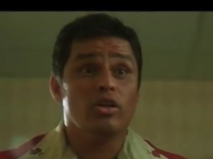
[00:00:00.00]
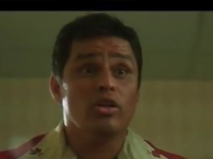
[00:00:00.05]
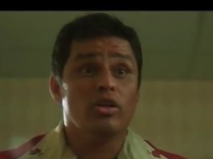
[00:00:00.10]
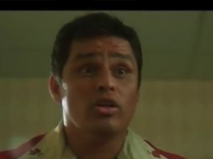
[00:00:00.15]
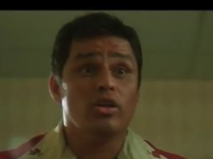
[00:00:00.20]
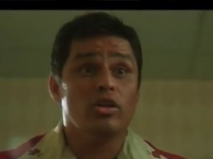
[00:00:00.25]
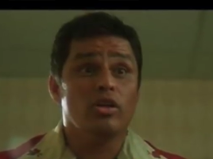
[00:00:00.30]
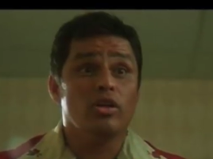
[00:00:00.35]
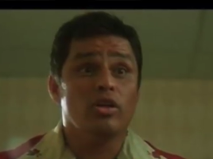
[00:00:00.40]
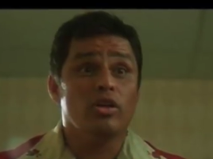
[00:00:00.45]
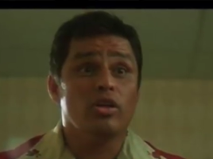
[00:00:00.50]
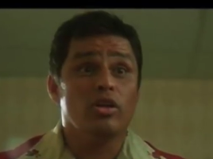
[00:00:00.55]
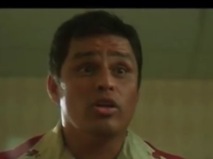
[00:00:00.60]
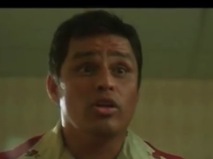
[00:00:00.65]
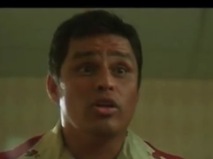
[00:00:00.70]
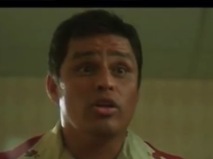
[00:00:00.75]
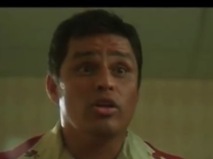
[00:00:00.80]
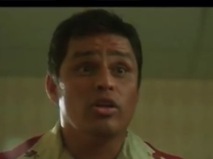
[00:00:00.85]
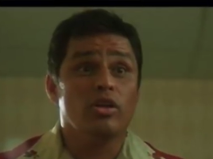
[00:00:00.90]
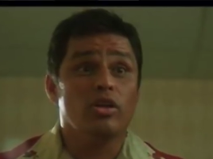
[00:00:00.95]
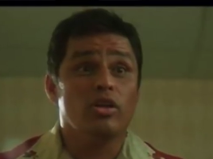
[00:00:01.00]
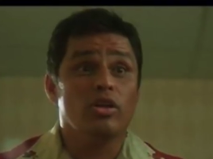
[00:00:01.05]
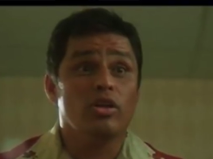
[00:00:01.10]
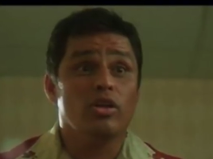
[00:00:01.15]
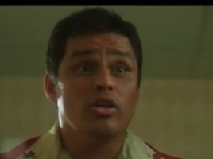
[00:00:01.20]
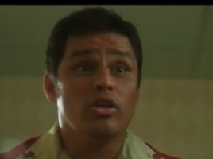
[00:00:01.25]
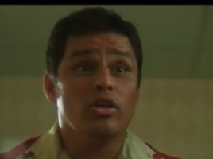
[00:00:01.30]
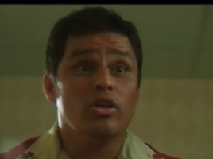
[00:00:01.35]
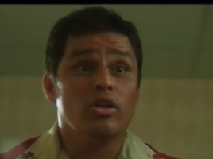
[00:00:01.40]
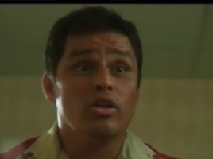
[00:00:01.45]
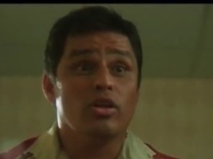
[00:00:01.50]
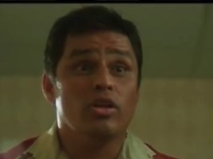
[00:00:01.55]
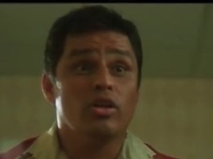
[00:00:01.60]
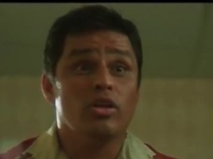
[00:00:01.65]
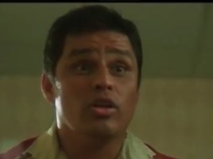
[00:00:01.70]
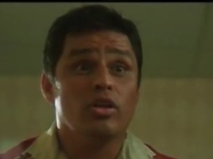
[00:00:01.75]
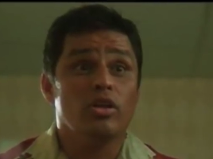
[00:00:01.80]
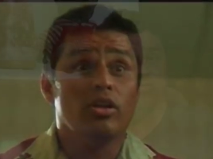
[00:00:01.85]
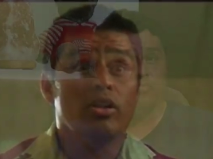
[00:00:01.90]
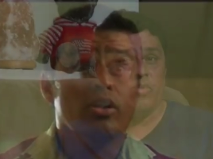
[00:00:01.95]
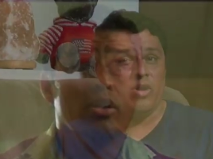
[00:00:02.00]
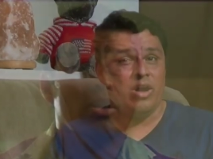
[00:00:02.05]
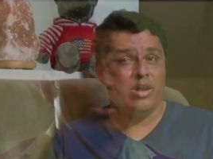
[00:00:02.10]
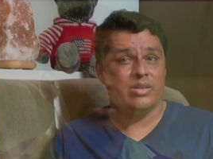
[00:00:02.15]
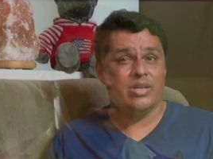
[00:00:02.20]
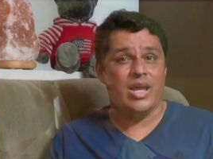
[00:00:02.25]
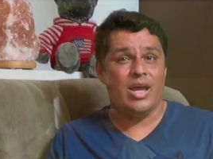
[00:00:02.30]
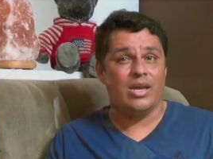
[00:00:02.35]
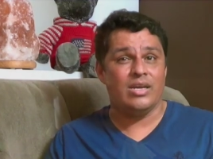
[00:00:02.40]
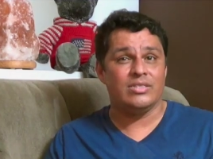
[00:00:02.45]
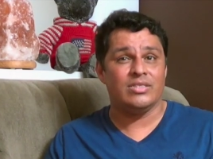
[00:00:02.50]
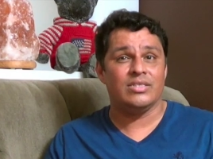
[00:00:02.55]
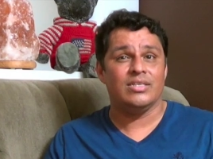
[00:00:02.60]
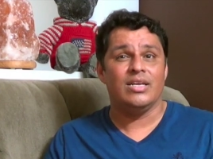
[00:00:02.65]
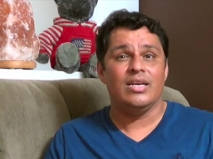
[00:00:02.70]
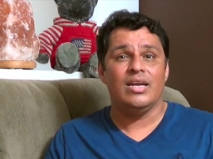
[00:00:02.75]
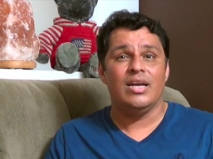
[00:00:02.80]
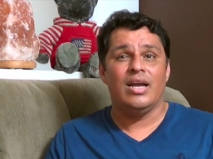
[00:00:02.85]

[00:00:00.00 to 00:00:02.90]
I'm a writer. I'm a host of podcasts.